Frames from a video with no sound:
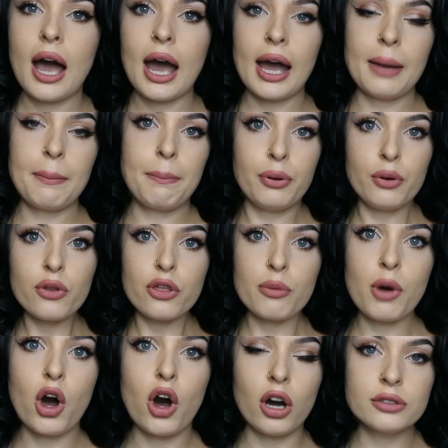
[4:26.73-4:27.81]
I put
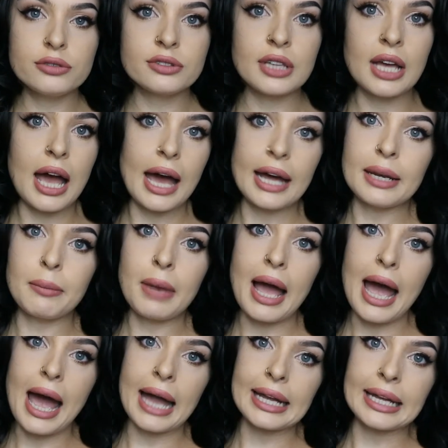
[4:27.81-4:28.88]
them on and I'm like
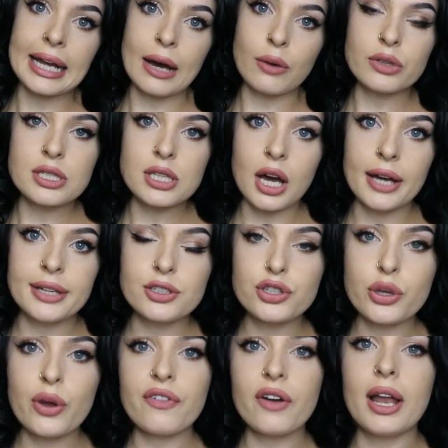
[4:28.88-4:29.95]
hanging out the side.
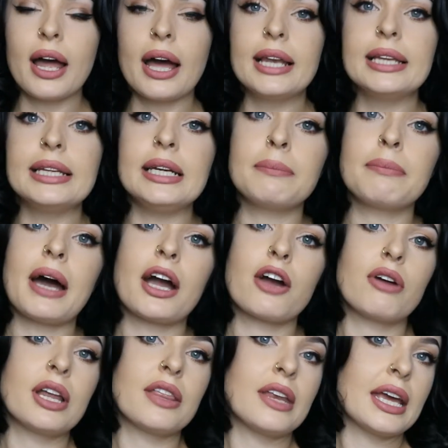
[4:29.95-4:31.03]
So if I like lean back
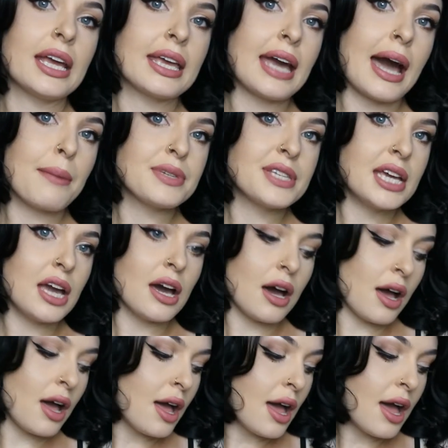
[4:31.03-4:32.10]
or anything, it gaps
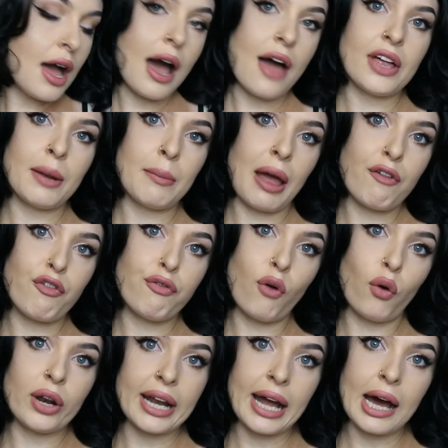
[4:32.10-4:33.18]
here, and then I'm like
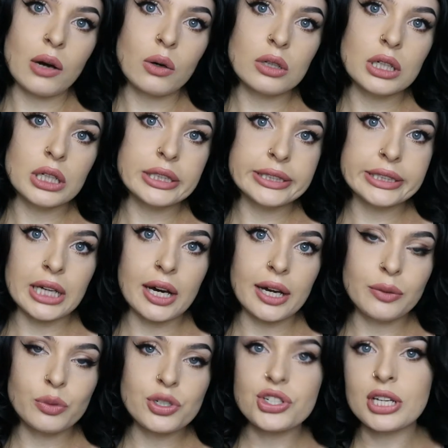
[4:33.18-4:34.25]
falling out at the
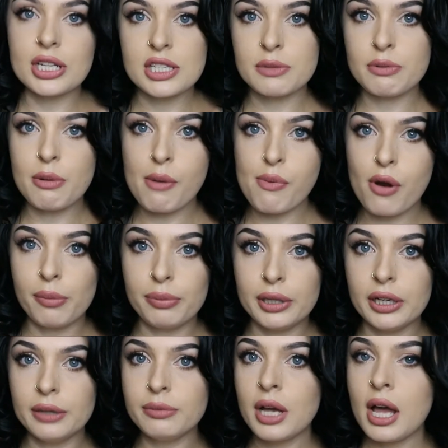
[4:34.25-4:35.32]
side, which tends to be my
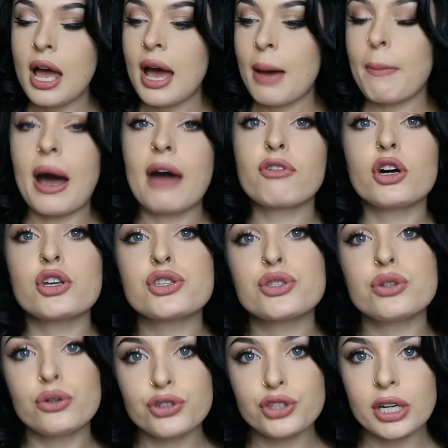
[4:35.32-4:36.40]
problem. But I've got
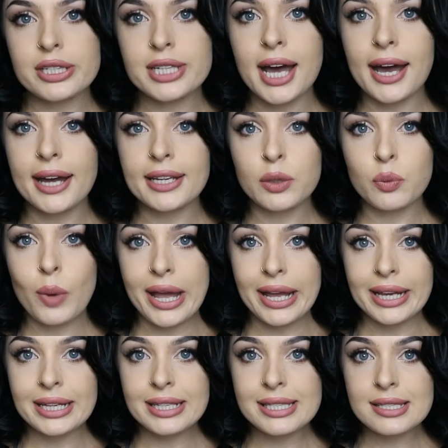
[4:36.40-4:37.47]
such a tiny
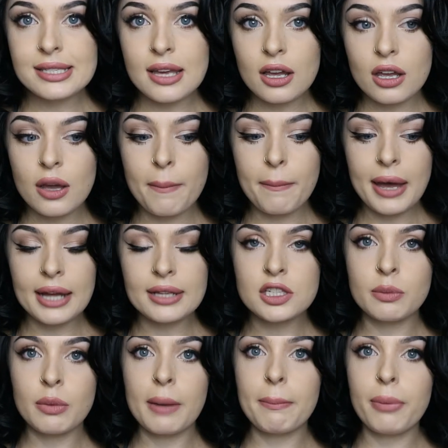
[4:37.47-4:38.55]
waist compared
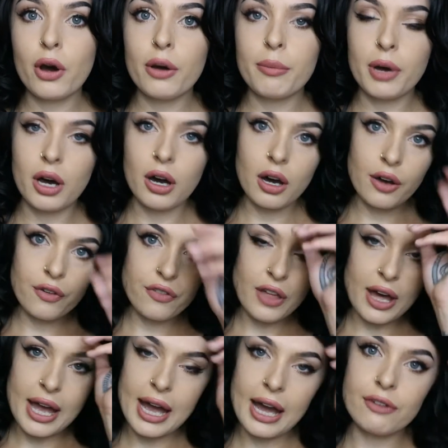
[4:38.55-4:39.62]
to my bottom half
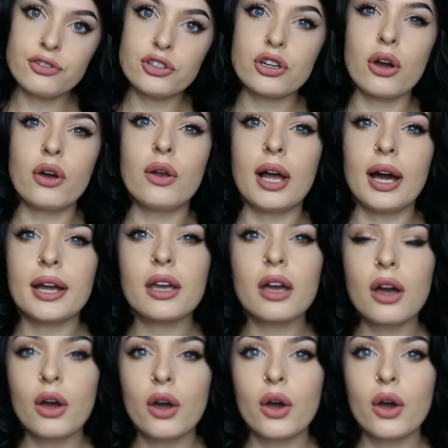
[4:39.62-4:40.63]
that I have to go like